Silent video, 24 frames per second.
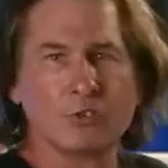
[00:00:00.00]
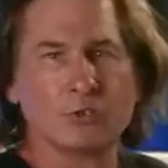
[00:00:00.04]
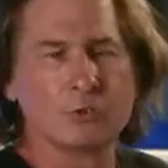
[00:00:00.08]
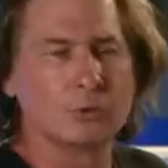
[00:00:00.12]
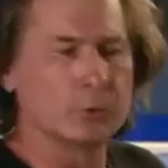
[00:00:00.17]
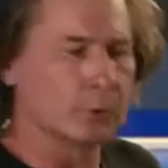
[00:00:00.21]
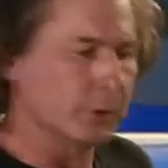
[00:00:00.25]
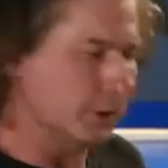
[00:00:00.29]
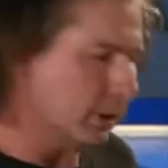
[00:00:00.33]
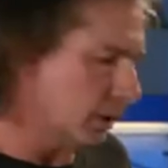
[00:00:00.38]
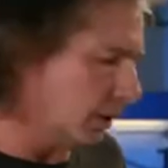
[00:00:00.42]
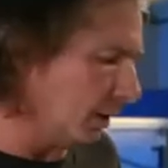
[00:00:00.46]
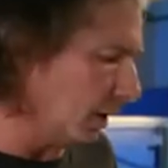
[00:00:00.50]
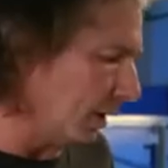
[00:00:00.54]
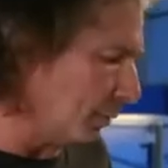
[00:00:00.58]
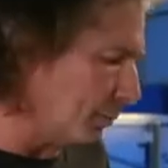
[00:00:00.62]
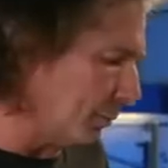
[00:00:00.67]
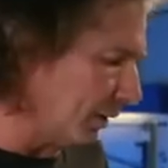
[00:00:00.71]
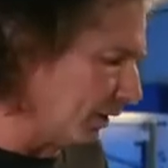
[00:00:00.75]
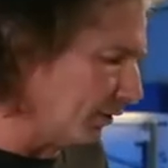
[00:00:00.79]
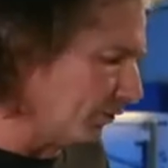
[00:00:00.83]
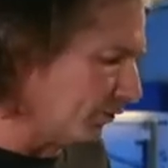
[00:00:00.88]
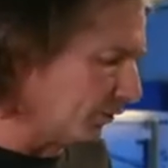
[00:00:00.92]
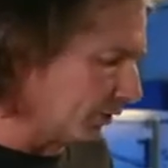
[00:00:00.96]
doing a
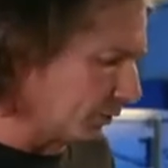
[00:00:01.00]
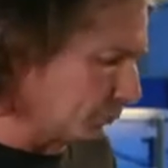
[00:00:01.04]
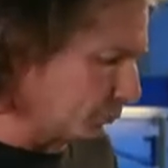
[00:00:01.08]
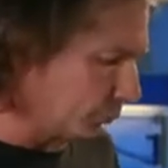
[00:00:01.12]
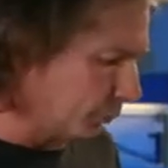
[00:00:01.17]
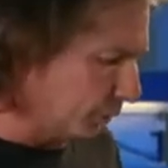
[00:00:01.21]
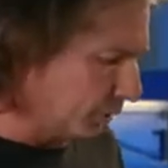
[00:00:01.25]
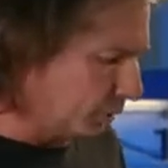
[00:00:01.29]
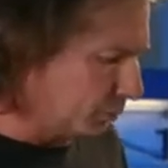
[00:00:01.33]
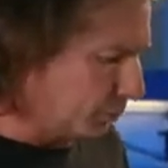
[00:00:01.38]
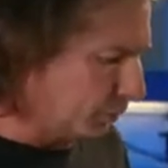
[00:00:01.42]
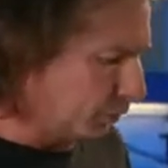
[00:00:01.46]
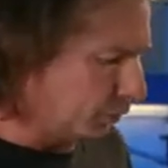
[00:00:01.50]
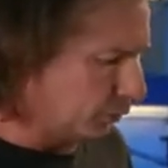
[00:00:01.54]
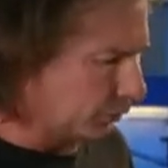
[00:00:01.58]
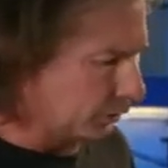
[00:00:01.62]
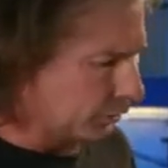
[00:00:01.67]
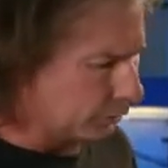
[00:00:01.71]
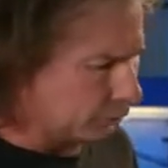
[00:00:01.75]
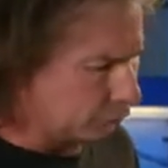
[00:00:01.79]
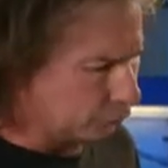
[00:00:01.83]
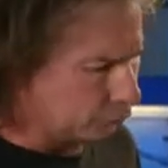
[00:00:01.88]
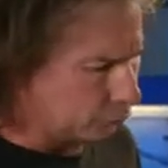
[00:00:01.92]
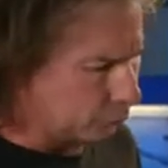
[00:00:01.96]
basic rebuild
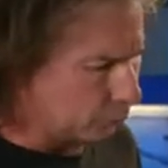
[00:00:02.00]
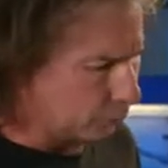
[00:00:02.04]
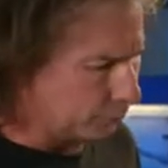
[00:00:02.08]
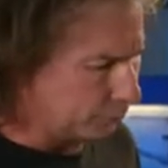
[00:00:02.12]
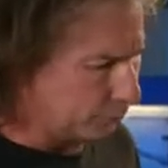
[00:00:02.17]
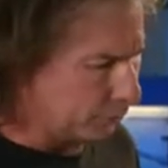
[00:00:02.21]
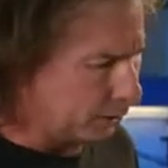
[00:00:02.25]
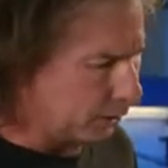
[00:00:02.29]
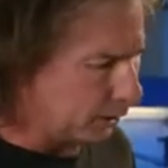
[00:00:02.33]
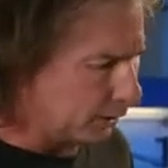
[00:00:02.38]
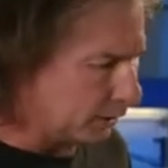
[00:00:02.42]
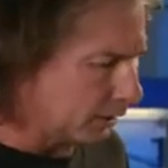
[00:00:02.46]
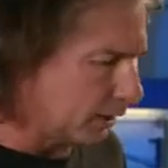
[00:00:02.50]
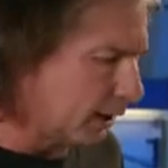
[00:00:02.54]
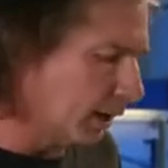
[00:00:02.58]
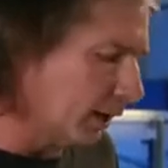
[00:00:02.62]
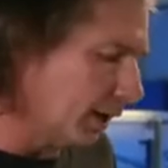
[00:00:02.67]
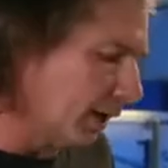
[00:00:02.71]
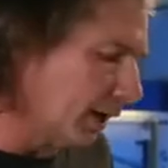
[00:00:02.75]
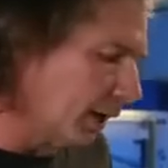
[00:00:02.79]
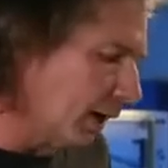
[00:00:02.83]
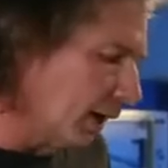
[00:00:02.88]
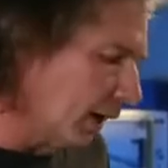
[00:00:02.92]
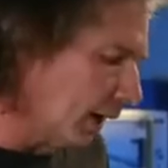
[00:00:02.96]
on the short block.
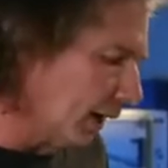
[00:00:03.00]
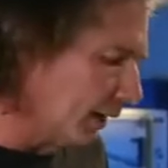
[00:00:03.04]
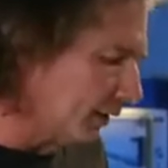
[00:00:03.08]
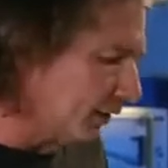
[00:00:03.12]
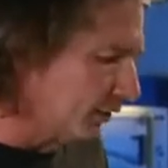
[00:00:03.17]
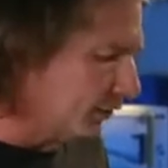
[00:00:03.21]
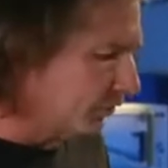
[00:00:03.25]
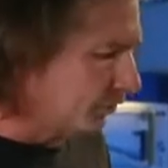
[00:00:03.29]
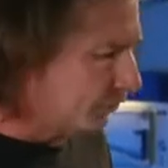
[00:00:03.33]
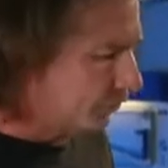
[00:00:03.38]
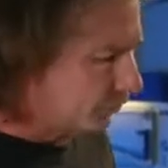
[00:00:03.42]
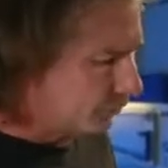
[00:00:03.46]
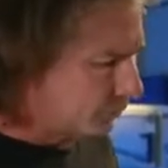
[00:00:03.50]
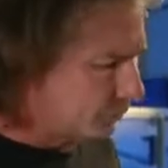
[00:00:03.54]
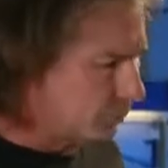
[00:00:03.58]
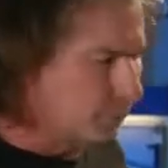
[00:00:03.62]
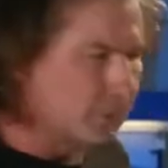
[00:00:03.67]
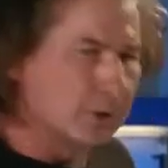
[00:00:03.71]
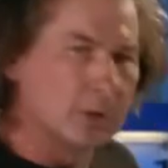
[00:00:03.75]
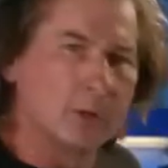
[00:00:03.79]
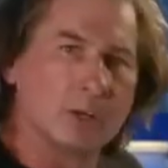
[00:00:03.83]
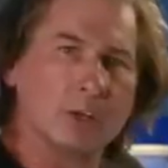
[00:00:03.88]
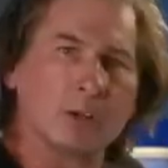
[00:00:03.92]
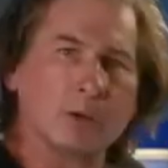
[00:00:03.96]
I used
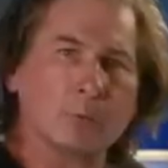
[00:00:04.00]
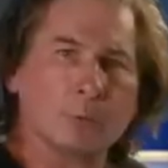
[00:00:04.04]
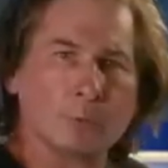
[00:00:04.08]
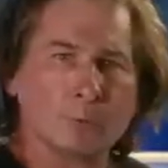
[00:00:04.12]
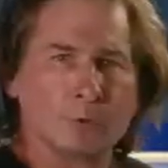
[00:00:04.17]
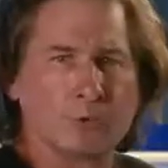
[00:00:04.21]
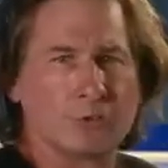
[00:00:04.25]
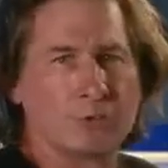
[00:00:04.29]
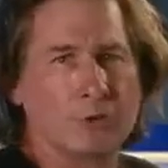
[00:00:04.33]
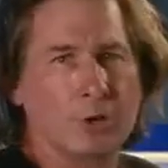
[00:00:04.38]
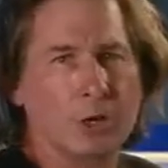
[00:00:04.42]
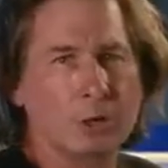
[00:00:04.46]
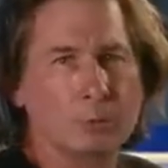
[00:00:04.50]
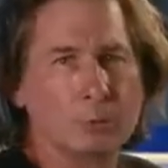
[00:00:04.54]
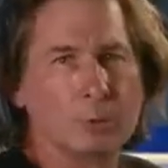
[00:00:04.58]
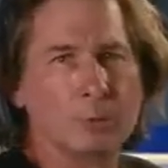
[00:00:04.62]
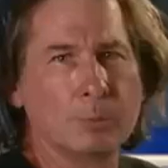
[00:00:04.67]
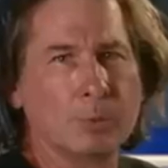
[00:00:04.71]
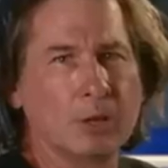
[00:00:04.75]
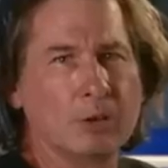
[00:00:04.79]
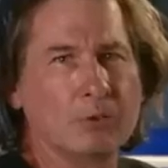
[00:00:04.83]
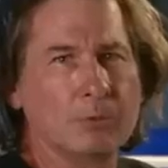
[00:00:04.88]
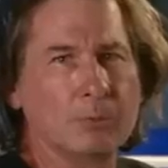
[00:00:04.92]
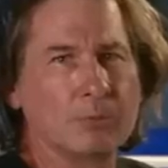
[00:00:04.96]
stock
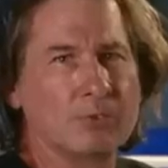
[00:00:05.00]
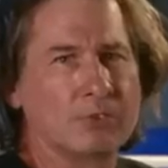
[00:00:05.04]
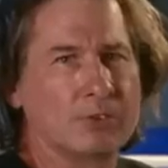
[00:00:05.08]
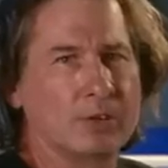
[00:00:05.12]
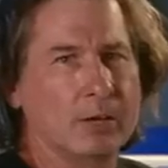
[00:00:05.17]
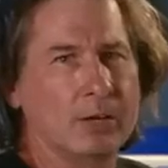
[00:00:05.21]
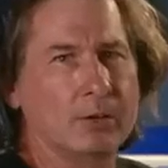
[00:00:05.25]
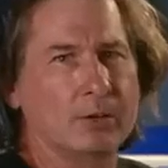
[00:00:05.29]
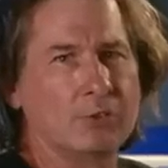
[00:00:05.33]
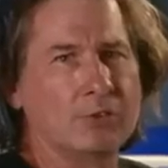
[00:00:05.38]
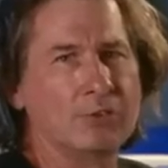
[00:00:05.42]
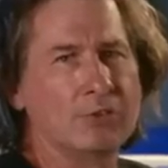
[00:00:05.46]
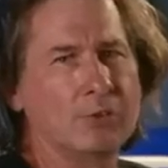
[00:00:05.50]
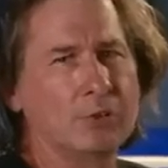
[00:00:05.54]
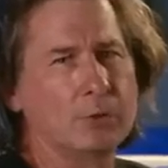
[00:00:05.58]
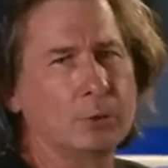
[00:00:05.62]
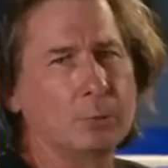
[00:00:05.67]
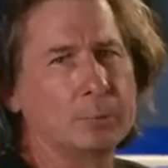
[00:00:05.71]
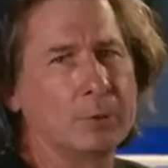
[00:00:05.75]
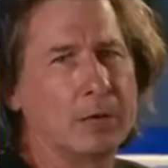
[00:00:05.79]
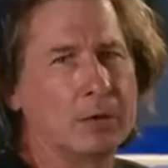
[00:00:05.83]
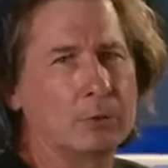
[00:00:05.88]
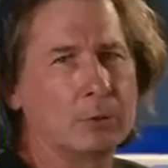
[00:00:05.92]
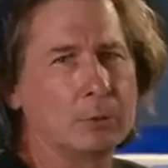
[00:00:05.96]
replacement style
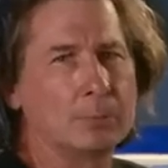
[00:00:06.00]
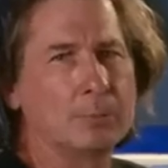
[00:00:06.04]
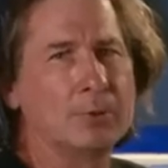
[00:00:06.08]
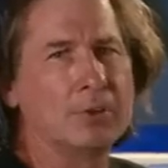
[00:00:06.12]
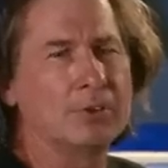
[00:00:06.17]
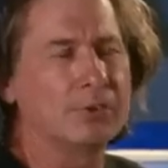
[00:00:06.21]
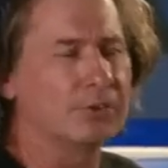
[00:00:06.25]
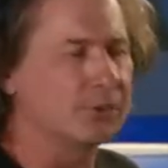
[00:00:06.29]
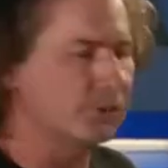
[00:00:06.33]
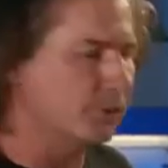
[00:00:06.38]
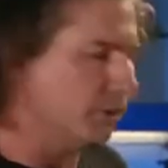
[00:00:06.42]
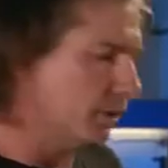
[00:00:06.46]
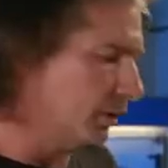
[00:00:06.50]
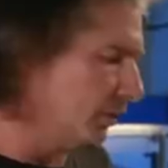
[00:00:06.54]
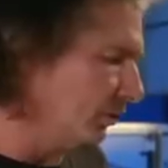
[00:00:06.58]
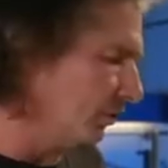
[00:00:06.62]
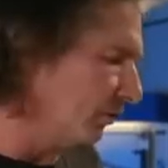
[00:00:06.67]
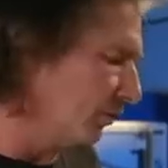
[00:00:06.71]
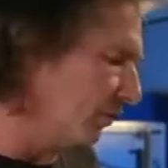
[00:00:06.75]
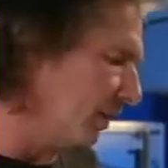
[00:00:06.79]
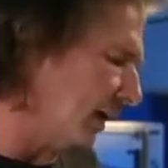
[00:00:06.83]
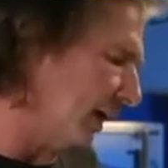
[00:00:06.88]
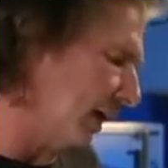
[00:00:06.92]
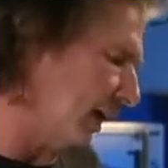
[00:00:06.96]
sealed power
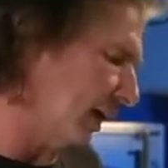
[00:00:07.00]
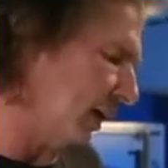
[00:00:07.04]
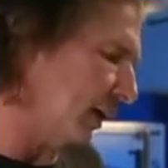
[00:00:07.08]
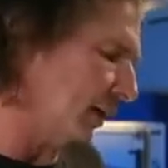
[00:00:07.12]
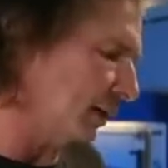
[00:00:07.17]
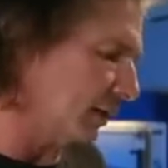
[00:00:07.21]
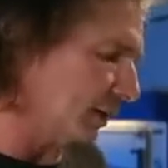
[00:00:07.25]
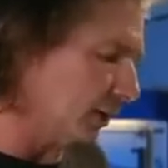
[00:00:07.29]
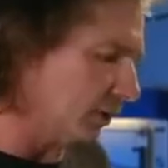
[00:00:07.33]
pistons, and I